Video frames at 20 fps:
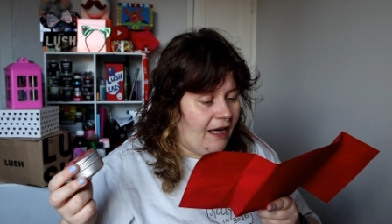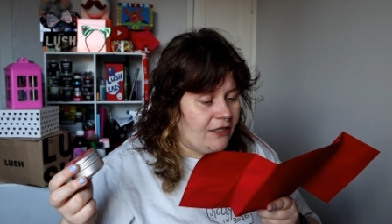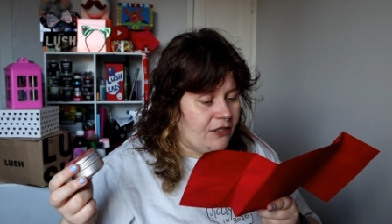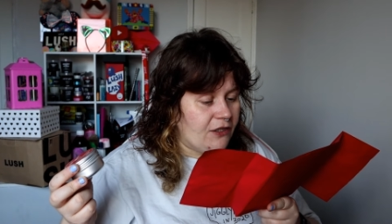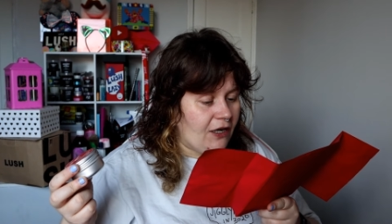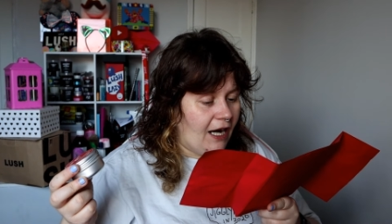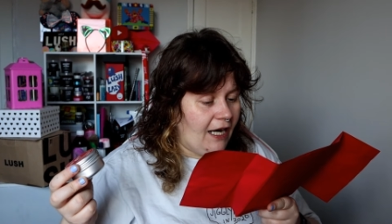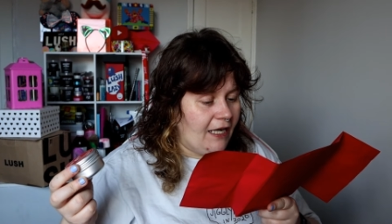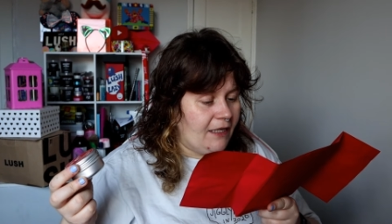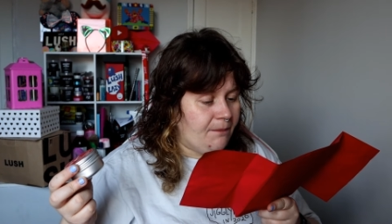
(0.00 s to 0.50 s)

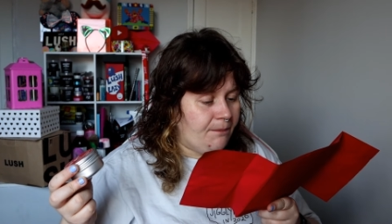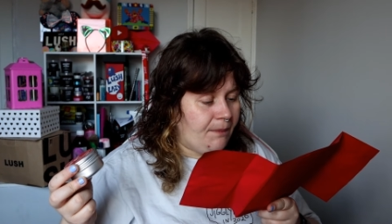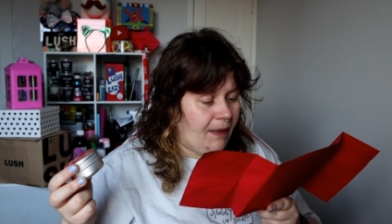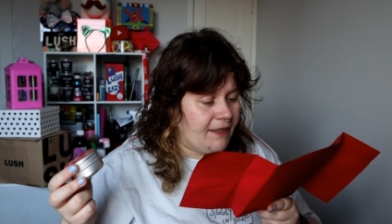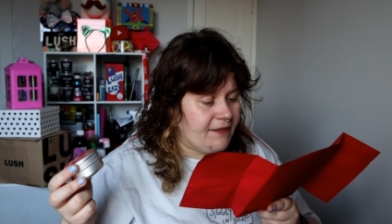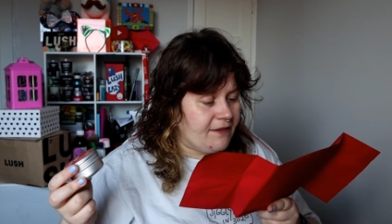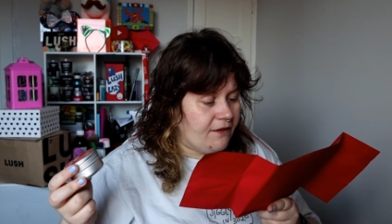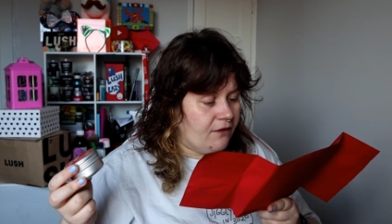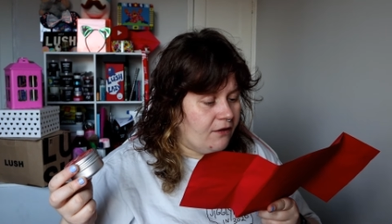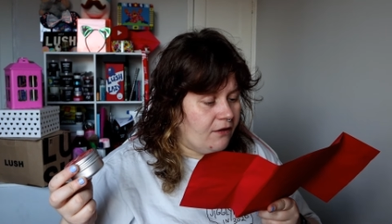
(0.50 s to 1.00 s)
dried
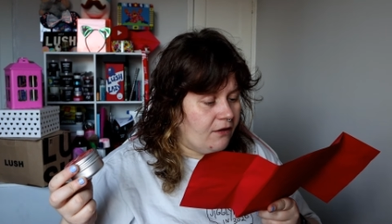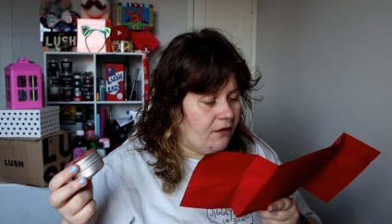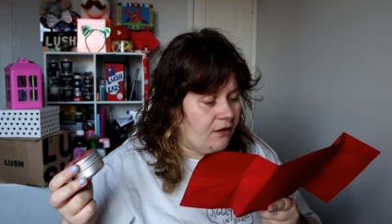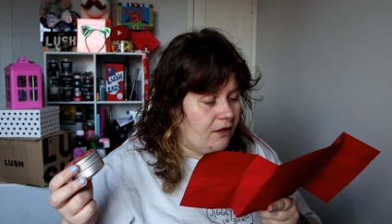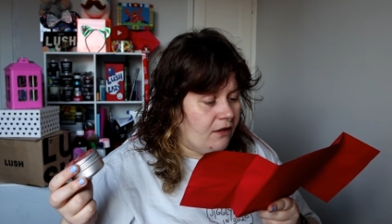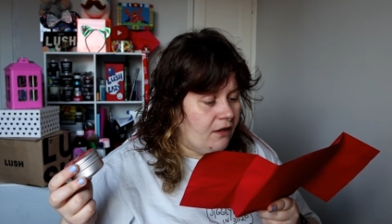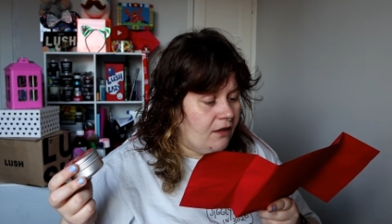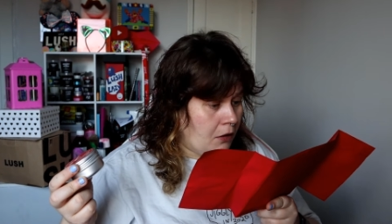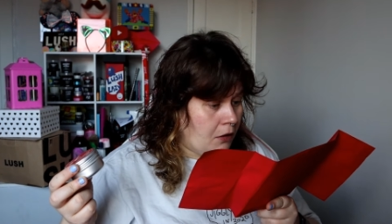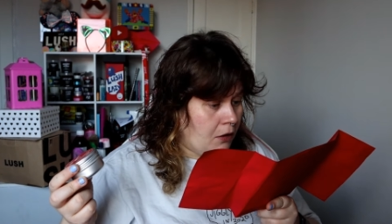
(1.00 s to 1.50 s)

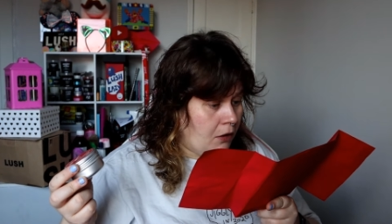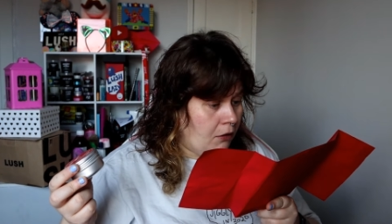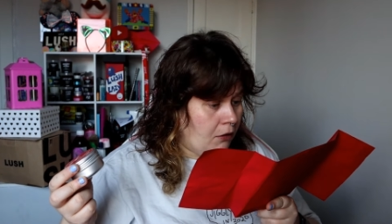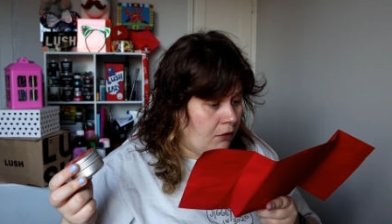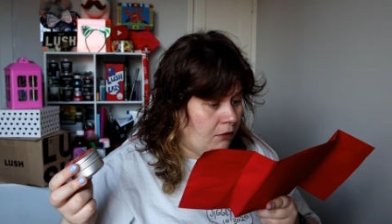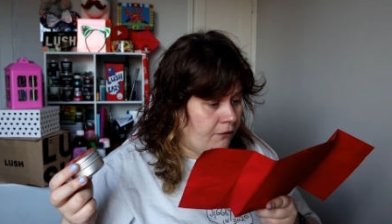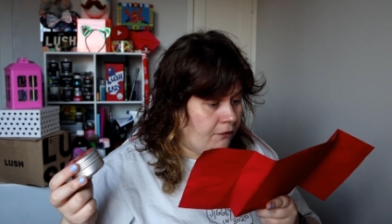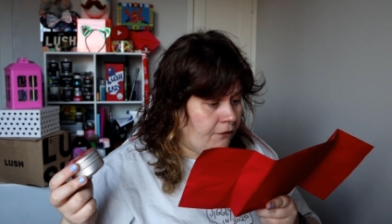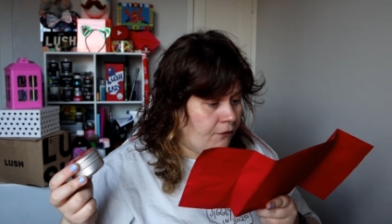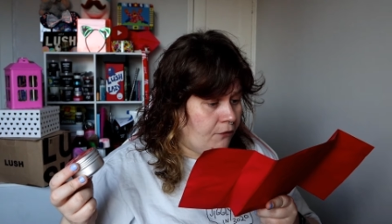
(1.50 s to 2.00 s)
basil,
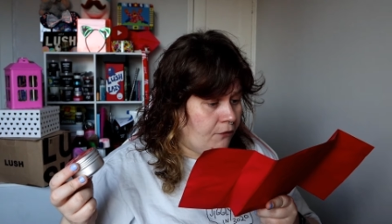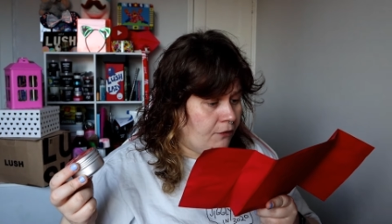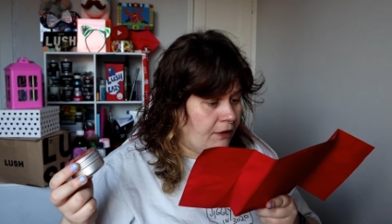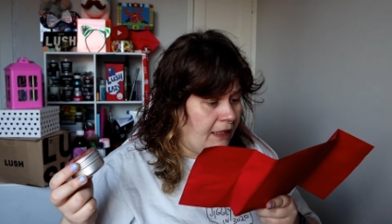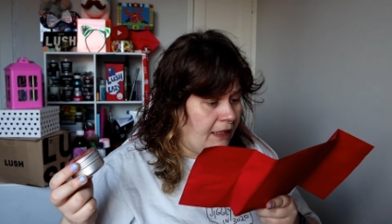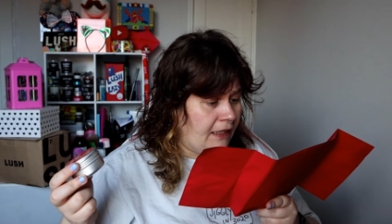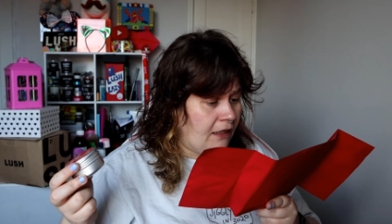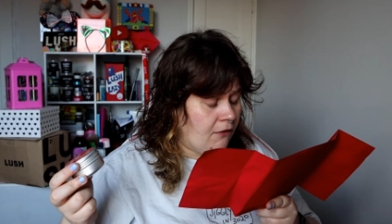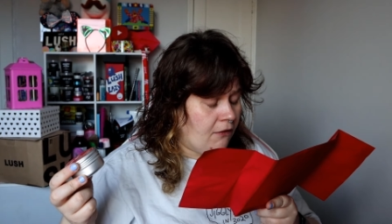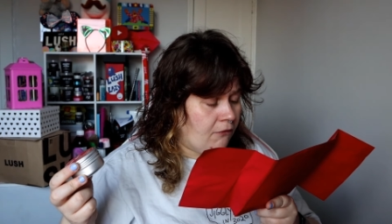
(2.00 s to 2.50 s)

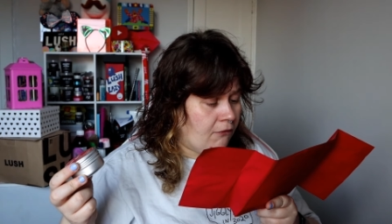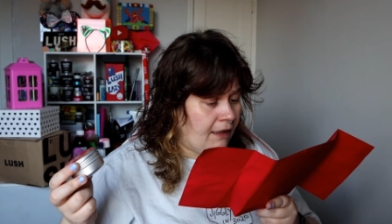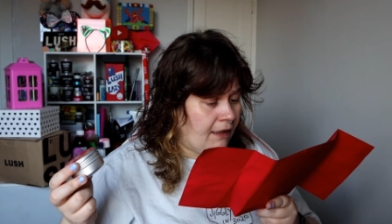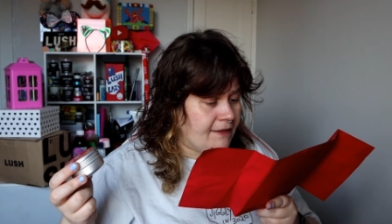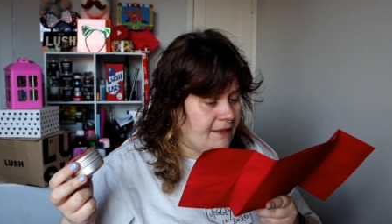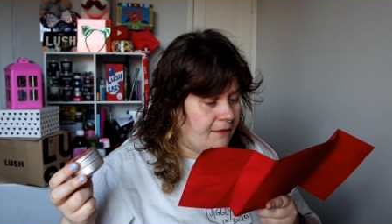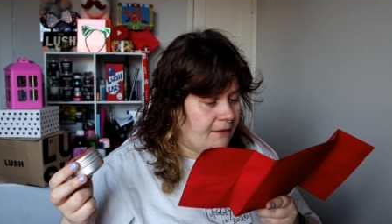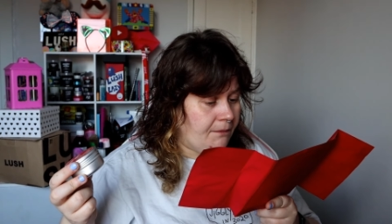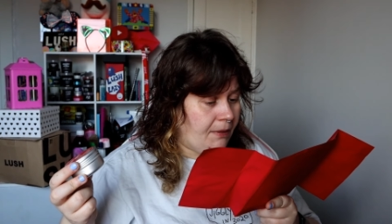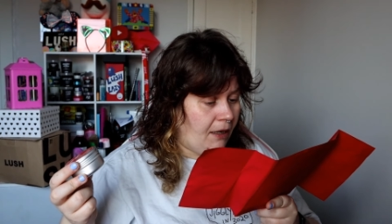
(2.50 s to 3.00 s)
colophony
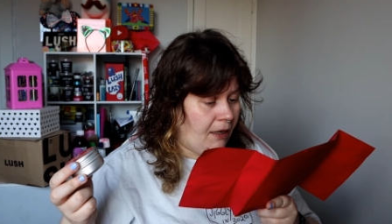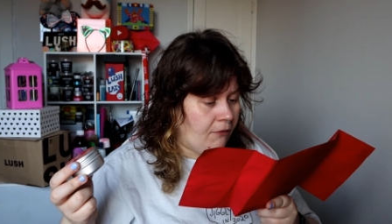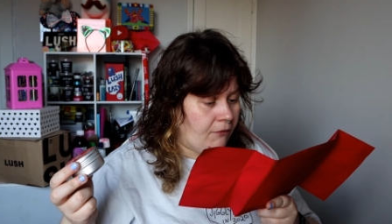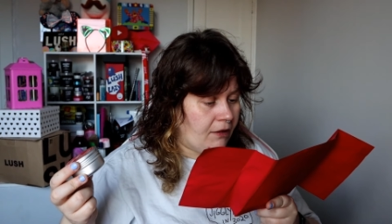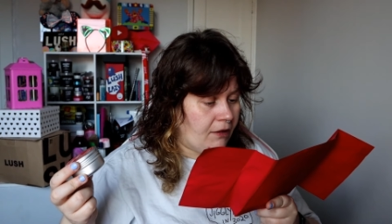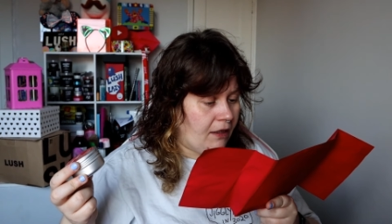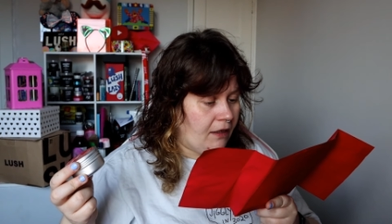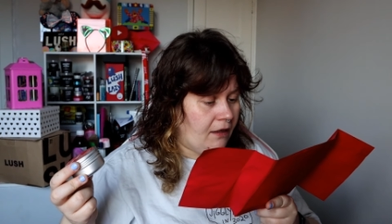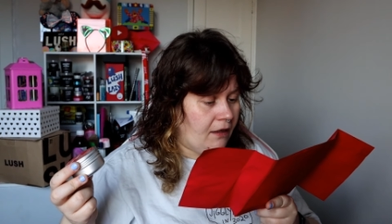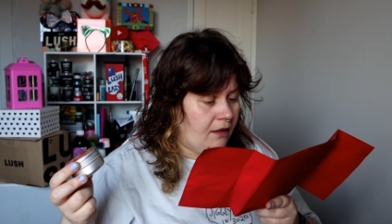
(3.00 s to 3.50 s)
resin
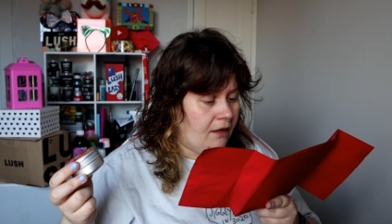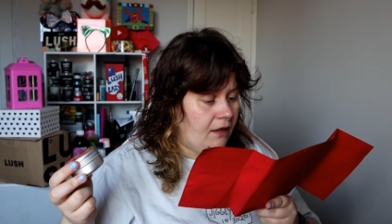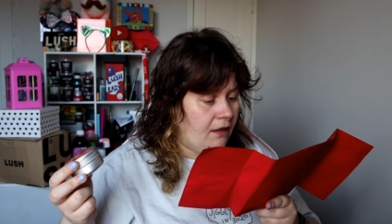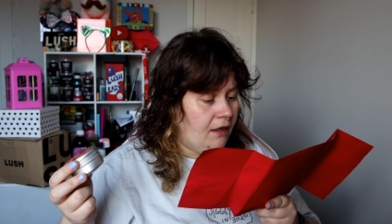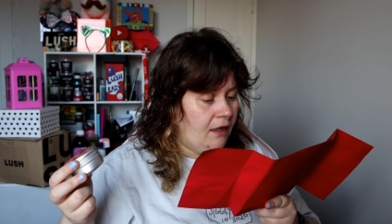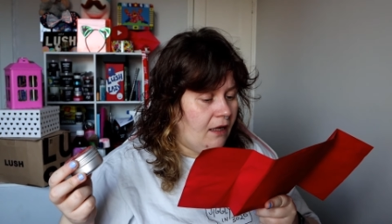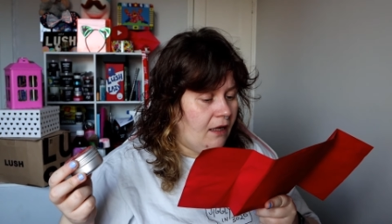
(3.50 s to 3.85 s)
powder,